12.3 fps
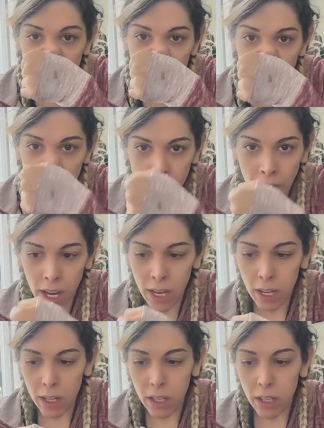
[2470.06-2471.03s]
What did you
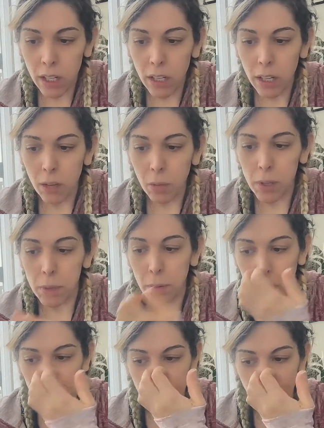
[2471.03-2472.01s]
say?
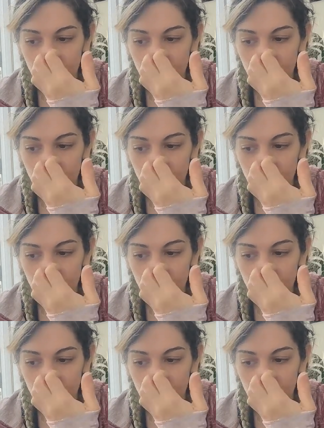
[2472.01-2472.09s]
whispered